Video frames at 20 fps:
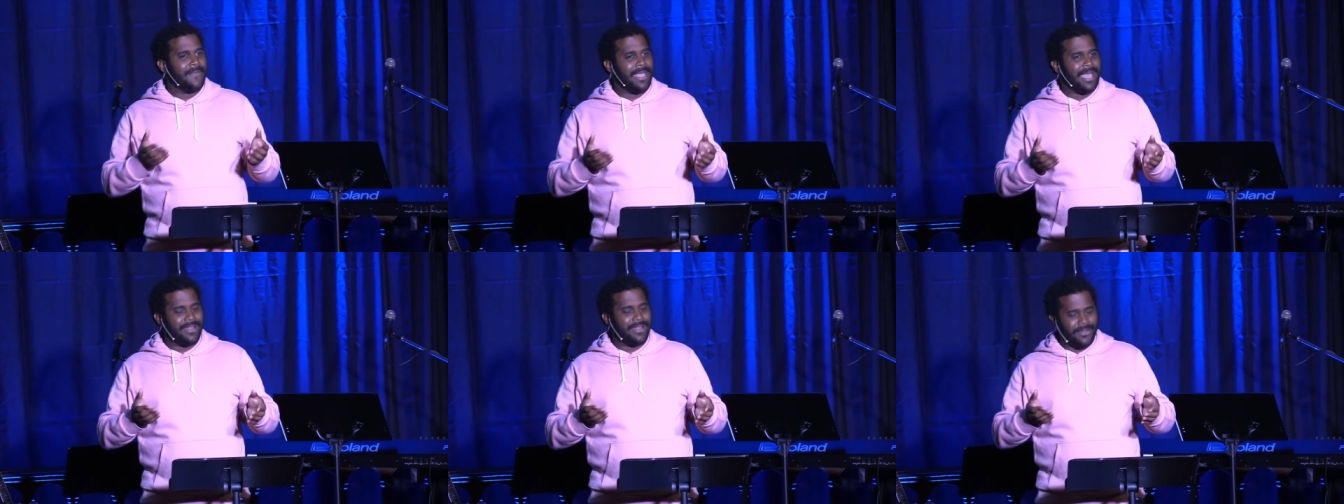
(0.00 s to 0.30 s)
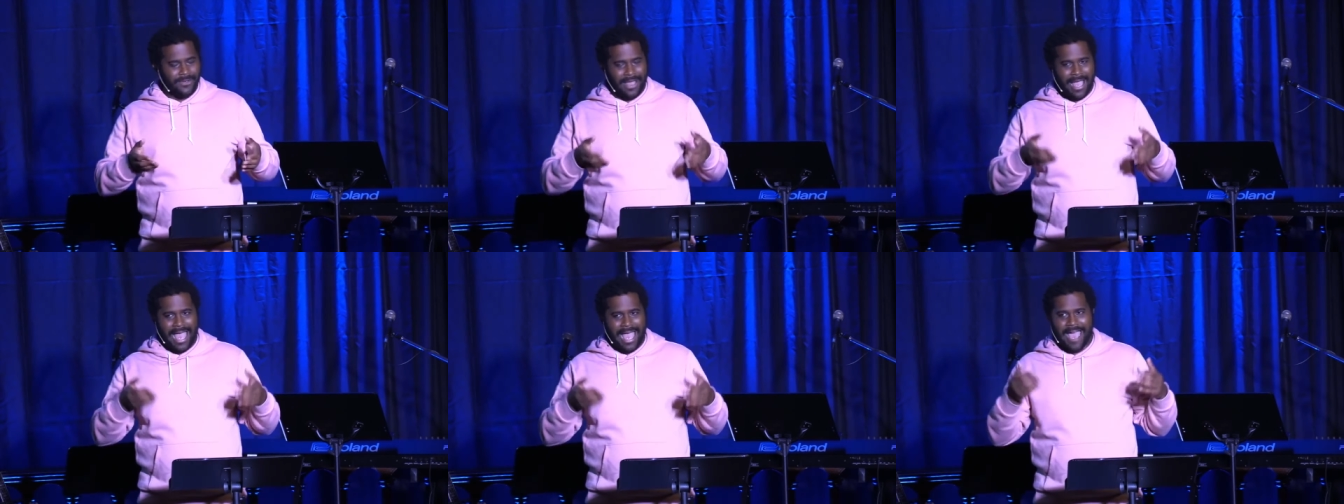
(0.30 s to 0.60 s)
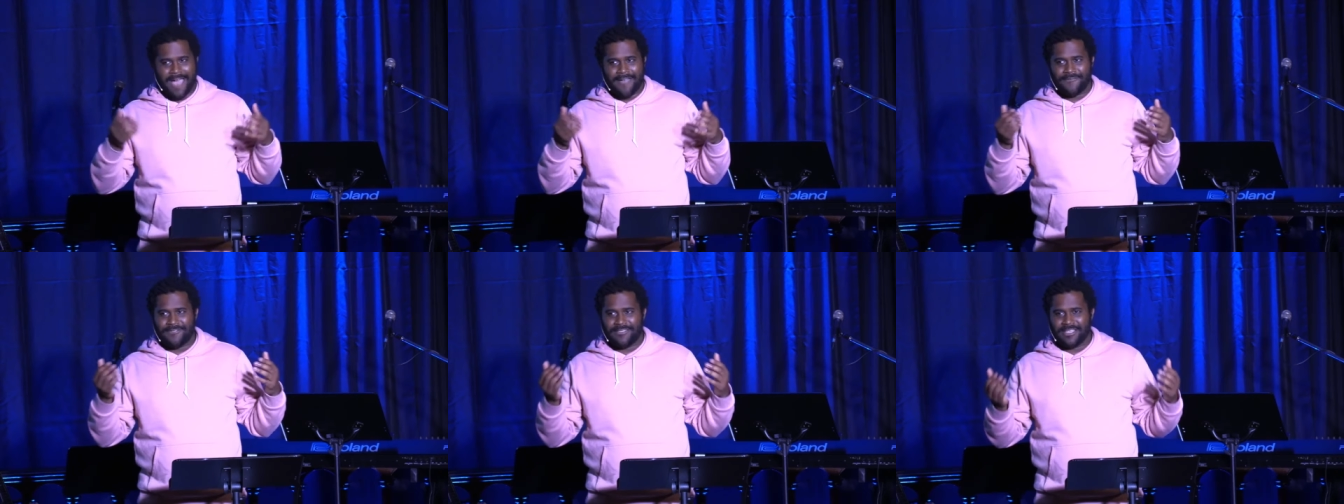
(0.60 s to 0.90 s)
and you'll
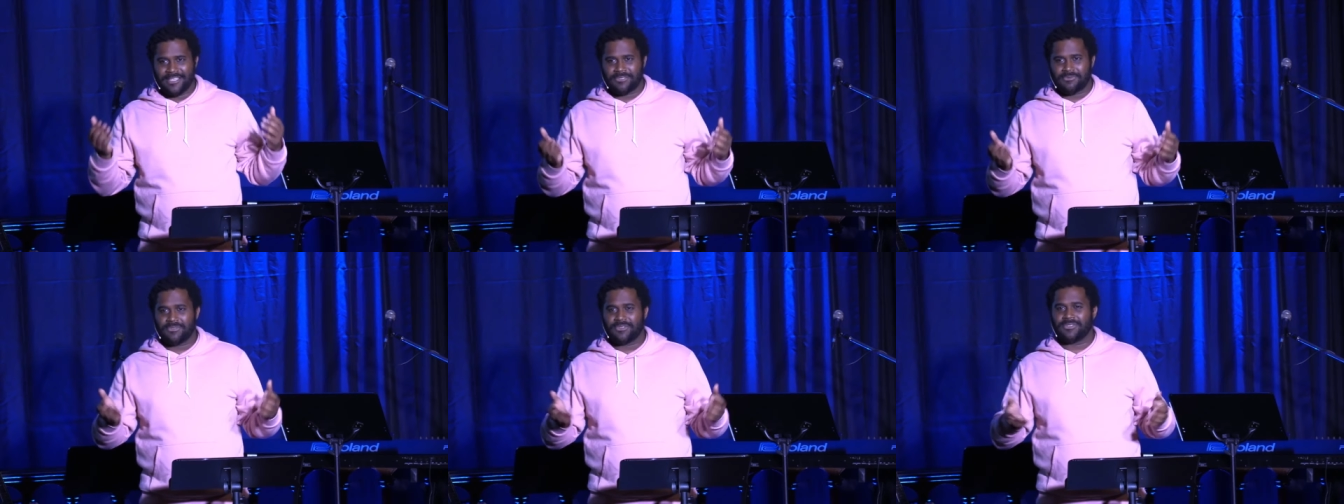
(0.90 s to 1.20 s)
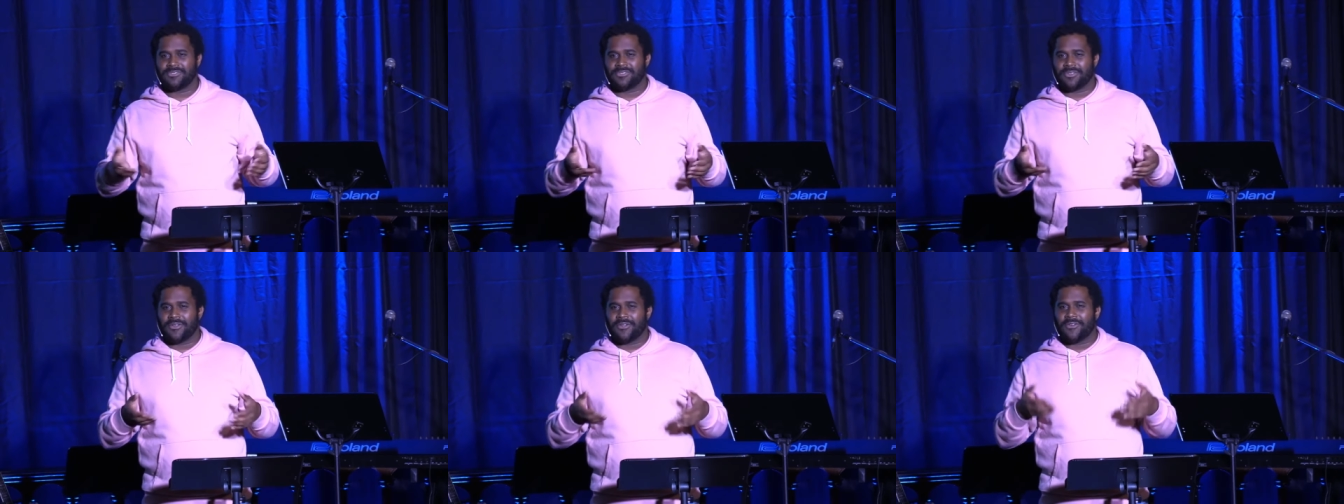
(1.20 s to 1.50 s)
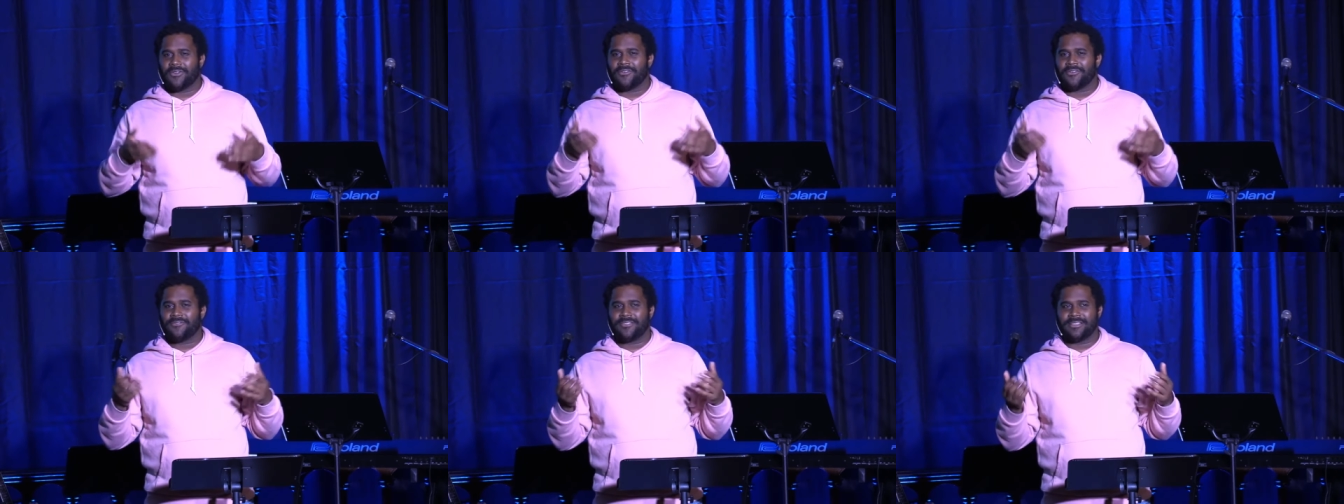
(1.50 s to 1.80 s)
have this
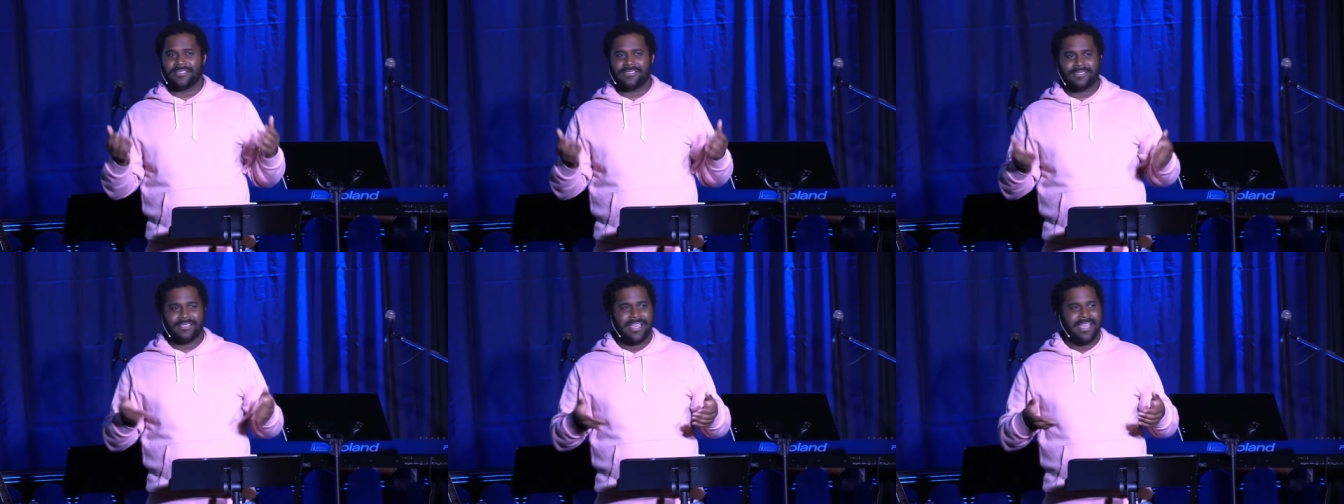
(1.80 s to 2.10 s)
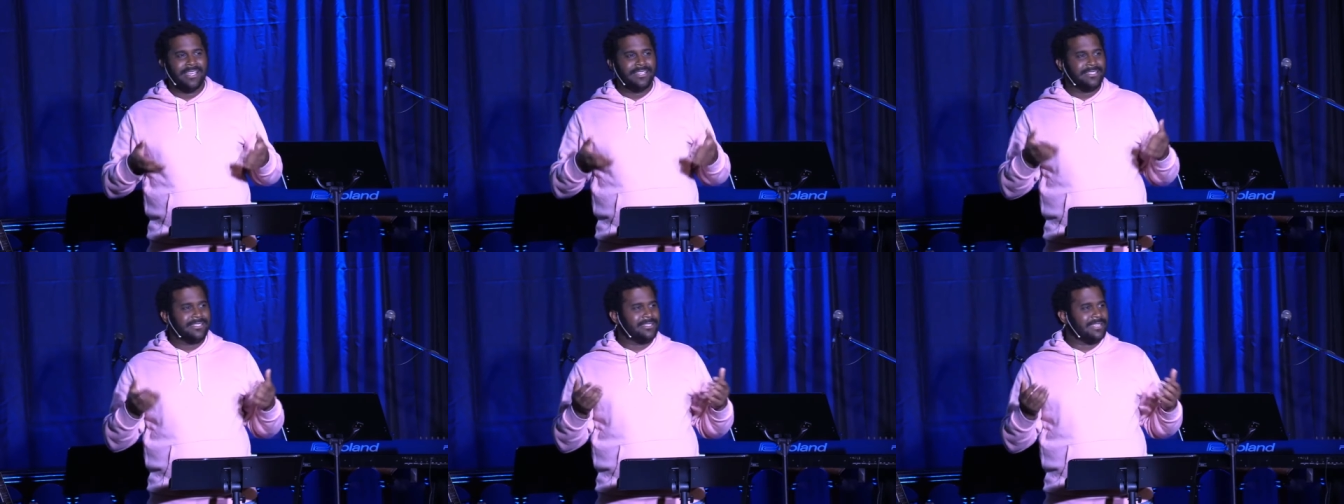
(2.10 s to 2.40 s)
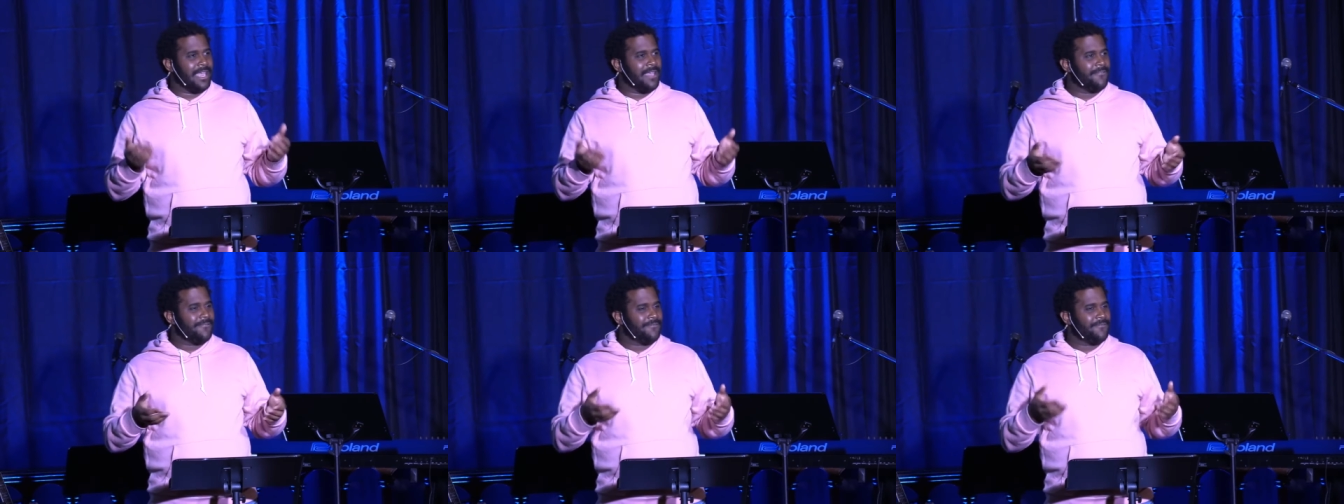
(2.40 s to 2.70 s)
reserve, this
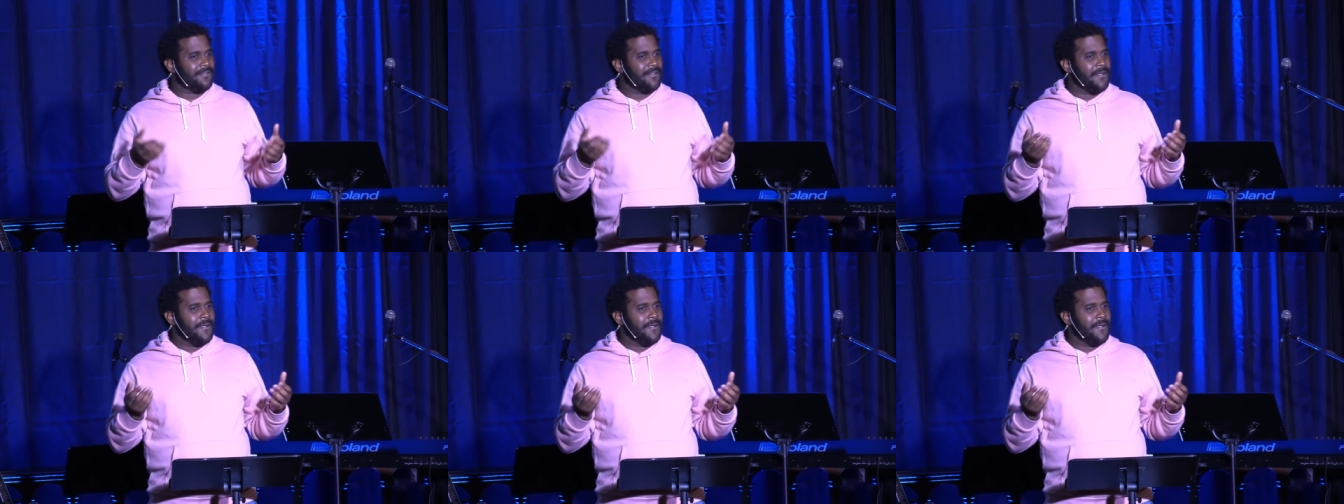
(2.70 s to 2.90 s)
safe